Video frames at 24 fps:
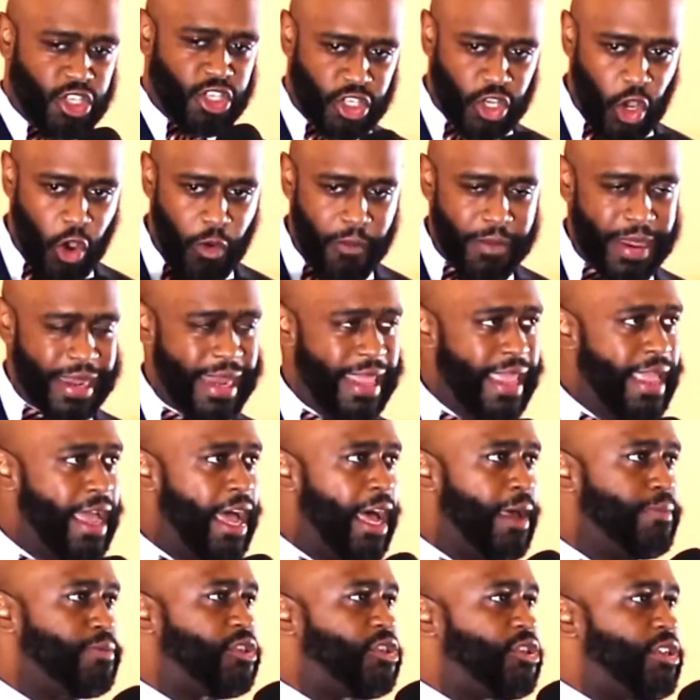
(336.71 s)
so
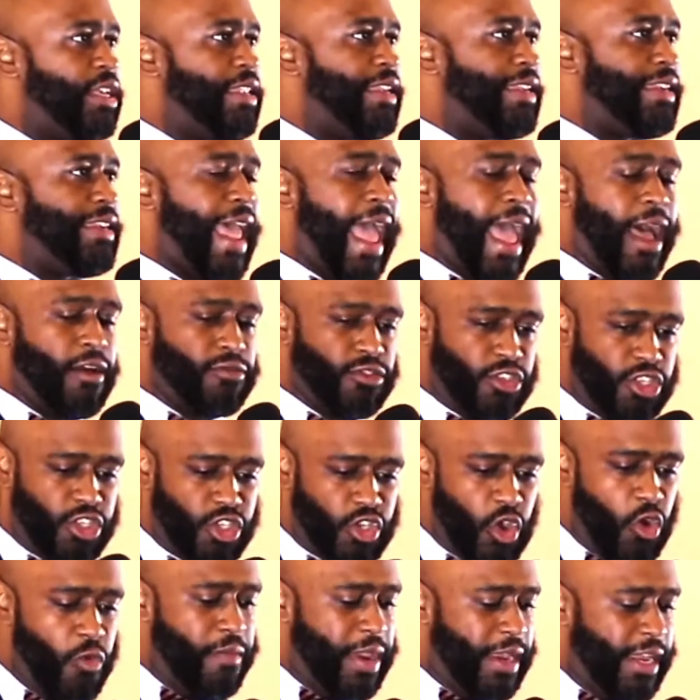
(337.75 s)
many ups and
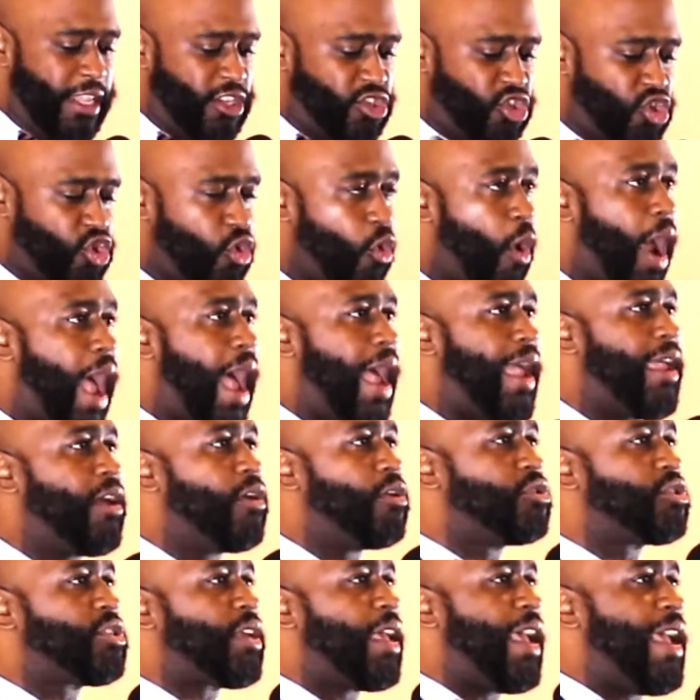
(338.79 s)
downs, so many
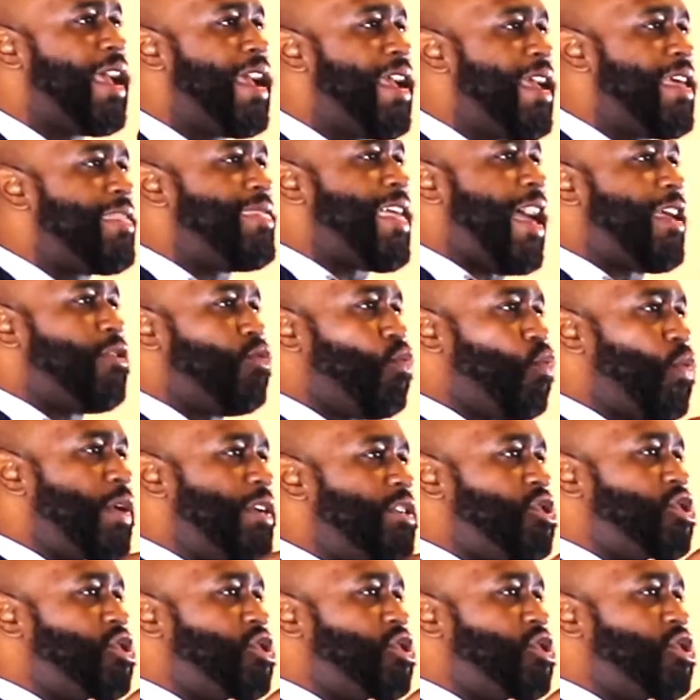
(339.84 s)
trials that